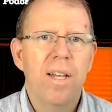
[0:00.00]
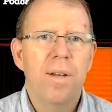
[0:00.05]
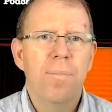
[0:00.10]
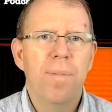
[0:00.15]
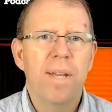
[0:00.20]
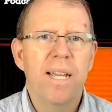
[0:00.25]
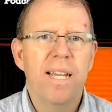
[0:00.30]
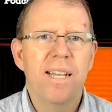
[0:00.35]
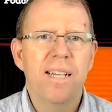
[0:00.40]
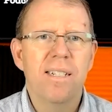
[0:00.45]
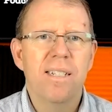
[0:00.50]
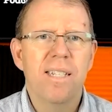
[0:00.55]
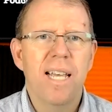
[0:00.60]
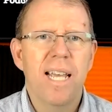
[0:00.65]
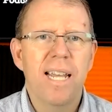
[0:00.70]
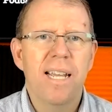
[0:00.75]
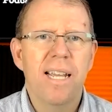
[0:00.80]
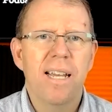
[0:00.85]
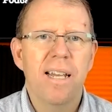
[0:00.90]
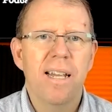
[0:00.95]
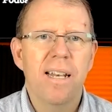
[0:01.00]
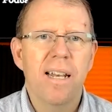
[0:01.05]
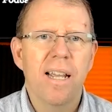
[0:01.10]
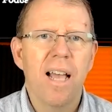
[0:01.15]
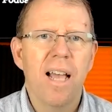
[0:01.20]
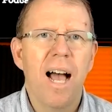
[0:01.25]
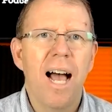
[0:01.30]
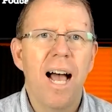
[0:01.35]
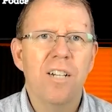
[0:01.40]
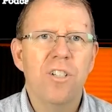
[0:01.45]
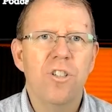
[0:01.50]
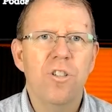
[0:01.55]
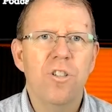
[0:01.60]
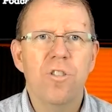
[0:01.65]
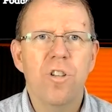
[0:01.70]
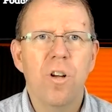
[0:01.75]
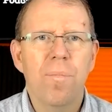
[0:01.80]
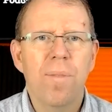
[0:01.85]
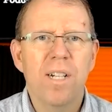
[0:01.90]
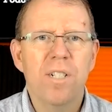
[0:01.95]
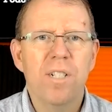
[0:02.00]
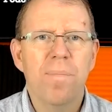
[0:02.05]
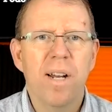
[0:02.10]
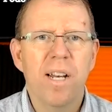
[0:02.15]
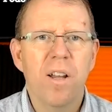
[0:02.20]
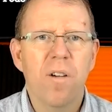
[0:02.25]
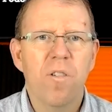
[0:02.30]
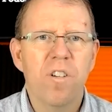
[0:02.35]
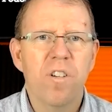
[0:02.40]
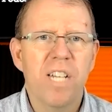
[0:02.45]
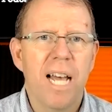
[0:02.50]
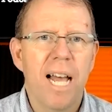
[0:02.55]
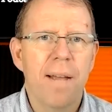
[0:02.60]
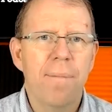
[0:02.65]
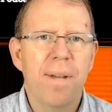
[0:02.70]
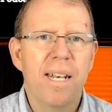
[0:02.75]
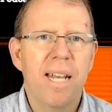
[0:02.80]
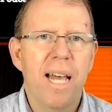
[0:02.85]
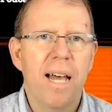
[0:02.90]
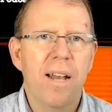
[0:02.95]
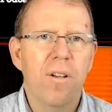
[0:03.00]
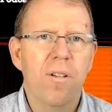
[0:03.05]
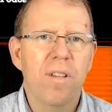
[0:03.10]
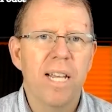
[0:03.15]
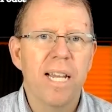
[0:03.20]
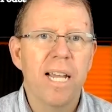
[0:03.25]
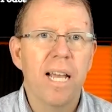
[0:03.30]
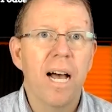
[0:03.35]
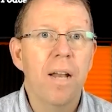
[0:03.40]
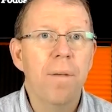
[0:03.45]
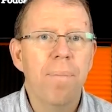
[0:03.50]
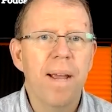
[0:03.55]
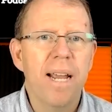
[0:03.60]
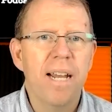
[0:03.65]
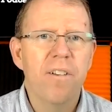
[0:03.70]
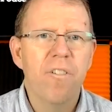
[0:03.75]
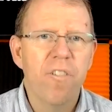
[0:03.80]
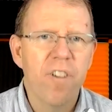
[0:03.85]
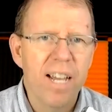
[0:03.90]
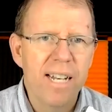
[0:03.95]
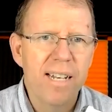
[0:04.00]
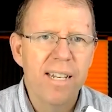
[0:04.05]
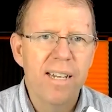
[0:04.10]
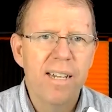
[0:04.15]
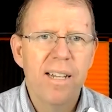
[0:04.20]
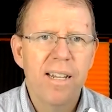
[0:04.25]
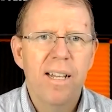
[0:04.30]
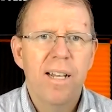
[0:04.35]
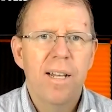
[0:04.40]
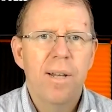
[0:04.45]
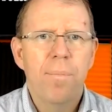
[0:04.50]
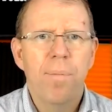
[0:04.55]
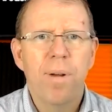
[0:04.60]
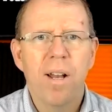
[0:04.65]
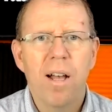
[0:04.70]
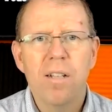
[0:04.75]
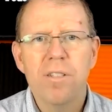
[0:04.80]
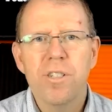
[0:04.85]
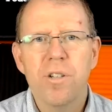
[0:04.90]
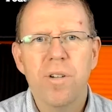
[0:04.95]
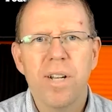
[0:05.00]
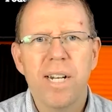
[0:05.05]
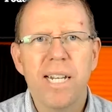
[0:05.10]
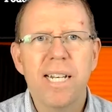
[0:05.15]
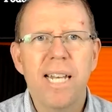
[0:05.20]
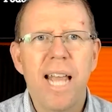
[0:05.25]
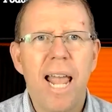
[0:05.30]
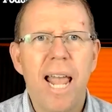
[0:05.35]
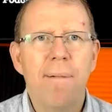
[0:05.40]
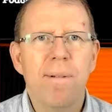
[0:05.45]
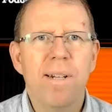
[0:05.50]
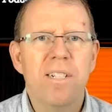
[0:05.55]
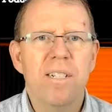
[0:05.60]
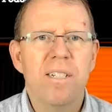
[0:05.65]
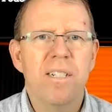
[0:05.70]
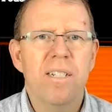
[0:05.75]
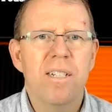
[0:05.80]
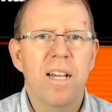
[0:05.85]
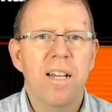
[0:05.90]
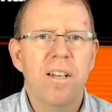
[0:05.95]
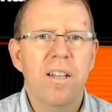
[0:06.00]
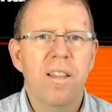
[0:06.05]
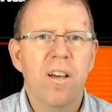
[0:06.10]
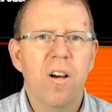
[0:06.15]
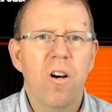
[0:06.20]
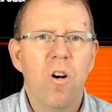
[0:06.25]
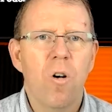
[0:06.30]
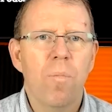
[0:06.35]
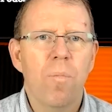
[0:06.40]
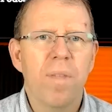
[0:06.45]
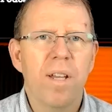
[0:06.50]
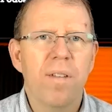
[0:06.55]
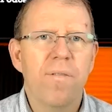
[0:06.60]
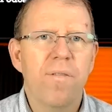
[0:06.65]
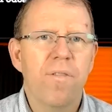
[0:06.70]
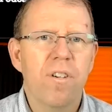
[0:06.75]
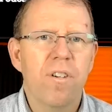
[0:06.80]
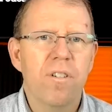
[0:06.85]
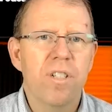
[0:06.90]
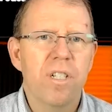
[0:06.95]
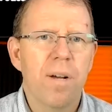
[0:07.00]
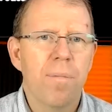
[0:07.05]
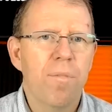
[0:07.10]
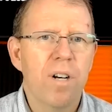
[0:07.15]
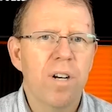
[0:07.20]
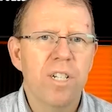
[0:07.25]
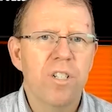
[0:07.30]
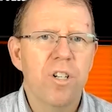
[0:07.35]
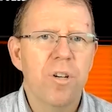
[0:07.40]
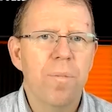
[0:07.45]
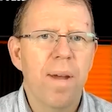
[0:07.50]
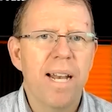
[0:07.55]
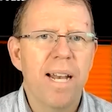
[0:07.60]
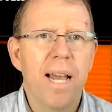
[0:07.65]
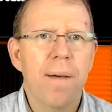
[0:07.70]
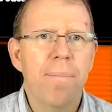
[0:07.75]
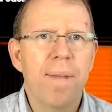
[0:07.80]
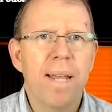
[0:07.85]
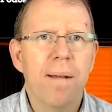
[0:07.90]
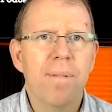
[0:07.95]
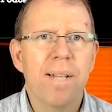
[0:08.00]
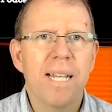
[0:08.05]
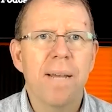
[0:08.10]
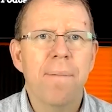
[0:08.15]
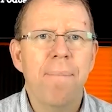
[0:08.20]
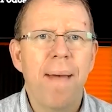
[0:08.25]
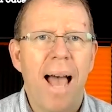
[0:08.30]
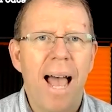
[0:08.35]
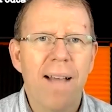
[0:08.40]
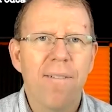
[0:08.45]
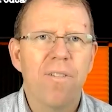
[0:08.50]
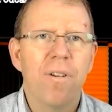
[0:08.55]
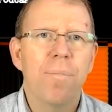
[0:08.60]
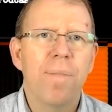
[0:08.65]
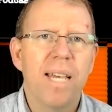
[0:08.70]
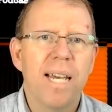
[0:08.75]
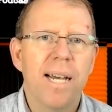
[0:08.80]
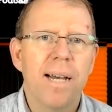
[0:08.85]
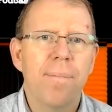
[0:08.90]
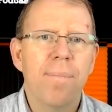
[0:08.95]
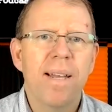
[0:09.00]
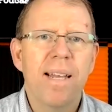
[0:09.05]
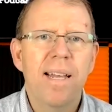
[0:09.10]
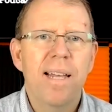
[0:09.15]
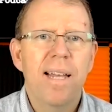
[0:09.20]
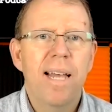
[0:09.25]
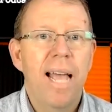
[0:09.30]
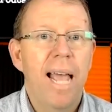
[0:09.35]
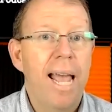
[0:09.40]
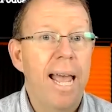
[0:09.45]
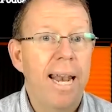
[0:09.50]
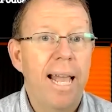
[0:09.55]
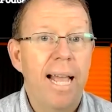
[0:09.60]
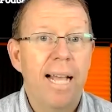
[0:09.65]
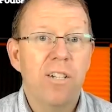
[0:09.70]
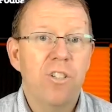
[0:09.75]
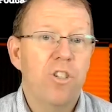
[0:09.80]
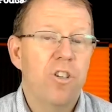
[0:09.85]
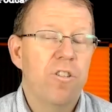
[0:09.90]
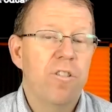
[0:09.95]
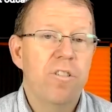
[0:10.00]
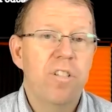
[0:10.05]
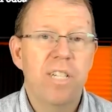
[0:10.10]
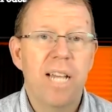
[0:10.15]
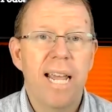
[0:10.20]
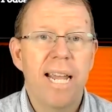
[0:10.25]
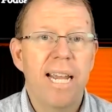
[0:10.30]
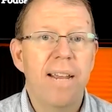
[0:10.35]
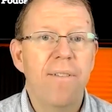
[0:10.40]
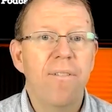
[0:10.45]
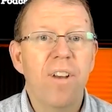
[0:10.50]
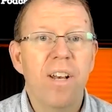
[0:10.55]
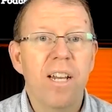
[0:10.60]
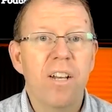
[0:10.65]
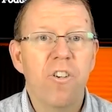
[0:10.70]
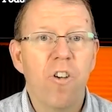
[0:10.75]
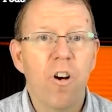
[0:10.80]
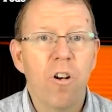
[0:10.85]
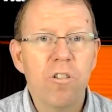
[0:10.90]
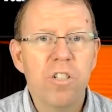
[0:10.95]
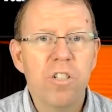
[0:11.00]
because they can cost you so much money over time and not only unpaid rent, but also any damage that's done to the home that for some reason you may not be able to get back from them. And as you're saying, even in your own